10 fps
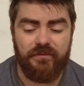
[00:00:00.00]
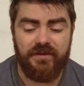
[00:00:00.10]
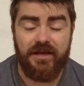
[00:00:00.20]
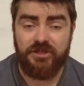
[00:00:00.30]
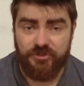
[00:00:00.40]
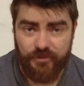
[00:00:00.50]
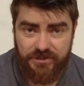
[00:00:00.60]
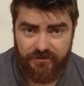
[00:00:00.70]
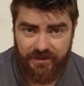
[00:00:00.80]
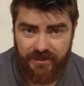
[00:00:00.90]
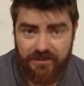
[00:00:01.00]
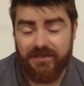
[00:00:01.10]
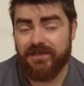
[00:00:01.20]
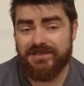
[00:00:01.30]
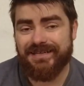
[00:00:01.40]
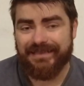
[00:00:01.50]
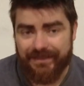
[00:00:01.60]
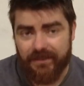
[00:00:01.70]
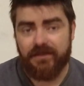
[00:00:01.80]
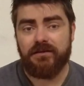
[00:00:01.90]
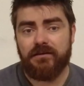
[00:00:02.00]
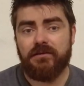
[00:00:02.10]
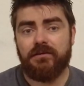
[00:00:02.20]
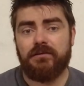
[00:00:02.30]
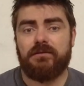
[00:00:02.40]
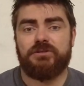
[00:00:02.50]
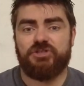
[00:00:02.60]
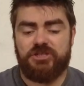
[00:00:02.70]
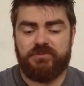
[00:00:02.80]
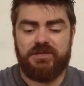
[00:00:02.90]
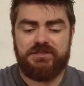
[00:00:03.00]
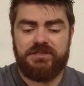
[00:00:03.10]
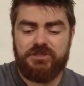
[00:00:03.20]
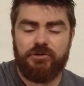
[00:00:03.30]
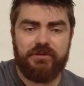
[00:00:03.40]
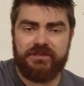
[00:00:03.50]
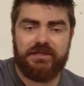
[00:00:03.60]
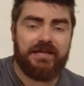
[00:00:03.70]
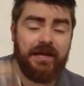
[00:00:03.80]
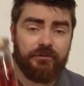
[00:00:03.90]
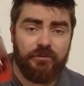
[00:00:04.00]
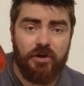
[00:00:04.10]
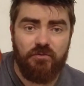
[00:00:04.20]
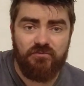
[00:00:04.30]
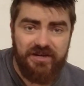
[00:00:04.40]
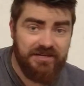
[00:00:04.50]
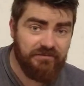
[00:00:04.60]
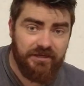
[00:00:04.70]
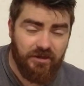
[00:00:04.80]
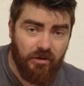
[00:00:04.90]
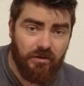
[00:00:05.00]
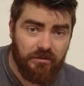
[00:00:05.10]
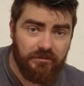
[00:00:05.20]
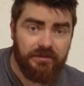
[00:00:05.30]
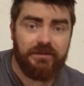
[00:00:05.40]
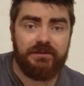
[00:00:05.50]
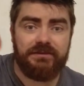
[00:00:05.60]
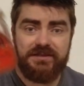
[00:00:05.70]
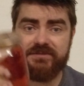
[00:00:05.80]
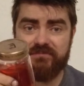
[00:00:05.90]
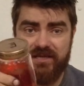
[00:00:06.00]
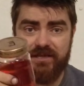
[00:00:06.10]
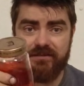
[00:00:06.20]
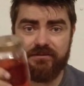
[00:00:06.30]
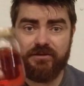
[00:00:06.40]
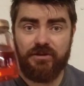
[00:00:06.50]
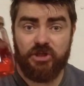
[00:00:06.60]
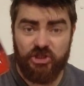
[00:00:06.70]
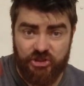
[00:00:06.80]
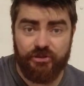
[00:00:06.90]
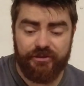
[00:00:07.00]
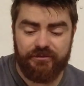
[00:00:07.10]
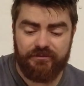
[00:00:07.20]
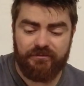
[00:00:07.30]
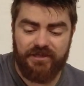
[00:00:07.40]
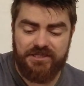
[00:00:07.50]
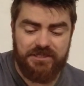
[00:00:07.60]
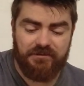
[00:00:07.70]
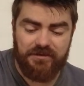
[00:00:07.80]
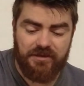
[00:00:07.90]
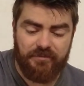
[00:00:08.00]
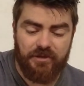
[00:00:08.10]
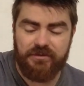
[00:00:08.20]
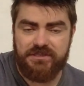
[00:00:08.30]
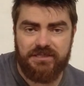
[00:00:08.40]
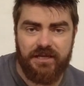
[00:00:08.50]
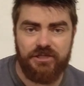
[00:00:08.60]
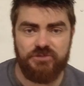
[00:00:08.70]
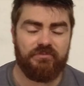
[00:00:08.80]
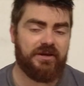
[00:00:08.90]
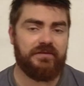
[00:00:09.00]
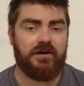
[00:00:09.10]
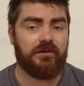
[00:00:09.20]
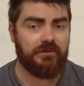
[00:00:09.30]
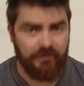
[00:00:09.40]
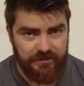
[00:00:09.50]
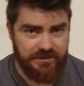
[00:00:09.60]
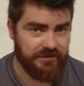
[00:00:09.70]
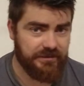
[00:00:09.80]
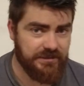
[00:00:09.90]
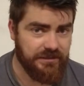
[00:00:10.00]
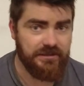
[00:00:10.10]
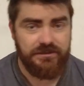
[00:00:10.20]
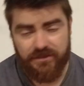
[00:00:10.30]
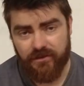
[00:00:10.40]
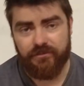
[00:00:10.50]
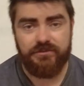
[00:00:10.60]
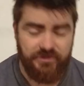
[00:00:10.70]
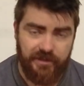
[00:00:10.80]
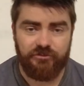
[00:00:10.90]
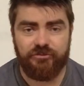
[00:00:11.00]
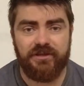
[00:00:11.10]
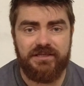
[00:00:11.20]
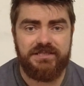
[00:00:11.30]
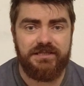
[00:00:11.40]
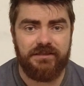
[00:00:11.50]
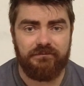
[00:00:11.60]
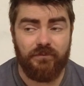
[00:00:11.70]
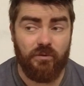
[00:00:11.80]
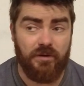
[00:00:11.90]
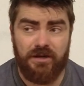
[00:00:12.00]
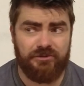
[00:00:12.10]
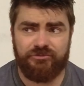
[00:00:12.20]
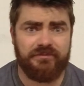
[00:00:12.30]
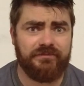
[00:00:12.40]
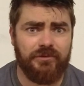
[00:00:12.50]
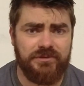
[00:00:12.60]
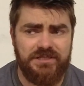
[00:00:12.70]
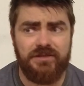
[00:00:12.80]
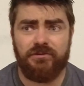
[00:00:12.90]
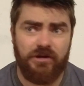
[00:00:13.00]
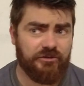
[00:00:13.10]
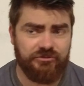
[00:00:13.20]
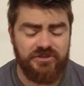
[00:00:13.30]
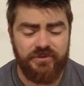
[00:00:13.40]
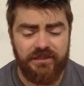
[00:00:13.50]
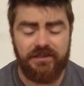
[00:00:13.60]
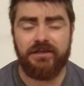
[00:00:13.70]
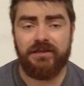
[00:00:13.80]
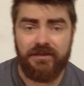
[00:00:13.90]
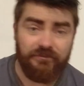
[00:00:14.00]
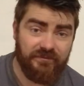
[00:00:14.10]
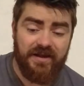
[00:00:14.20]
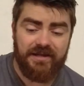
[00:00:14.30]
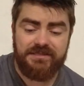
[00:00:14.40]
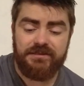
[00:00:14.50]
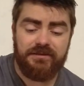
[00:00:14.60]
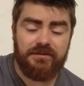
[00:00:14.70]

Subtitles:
the engine was okay, it is clear, just because this coolant can handle going really, really hot, doesn't mean you should, because there are other components in that engine bay that are not designed to go to 180C or 140 or 120. In fact,